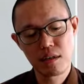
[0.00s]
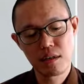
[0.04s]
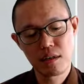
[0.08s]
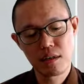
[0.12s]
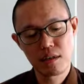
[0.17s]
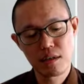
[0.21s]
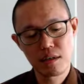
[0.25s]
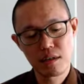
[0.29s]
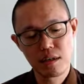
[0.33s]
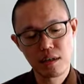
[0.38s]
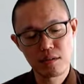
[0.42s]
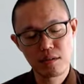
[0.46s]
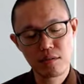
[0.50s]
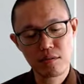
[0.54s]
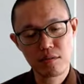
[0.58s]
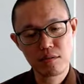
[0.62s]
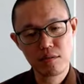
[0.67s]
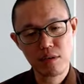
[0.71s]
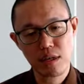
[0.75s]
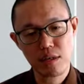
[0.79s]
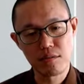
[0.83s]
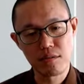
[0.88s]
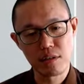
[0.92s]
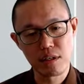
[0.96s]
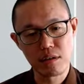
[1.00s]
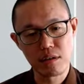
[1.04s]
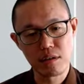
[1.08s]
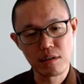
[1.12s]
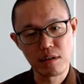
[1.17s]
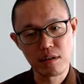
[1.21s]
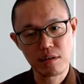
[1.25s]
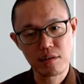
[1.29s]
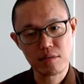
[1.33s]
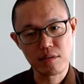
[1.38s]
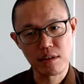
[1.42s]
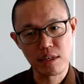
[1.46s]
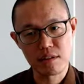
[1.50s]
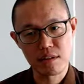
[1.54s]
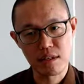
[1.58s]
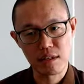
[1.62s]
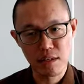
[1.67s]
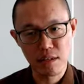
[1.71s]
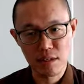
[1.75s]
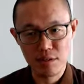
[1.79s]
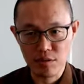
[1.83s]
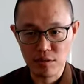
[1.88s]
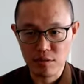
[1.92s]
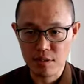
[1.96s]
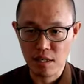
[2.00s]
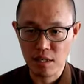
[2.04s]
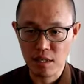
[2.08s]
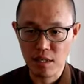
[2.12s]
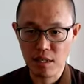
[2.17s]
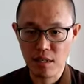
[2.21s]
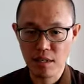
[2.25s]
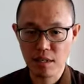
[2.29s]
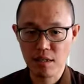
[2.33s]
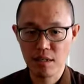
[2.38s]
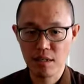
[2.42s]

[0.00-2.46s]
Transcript: I don't quite recall Ratana Sutta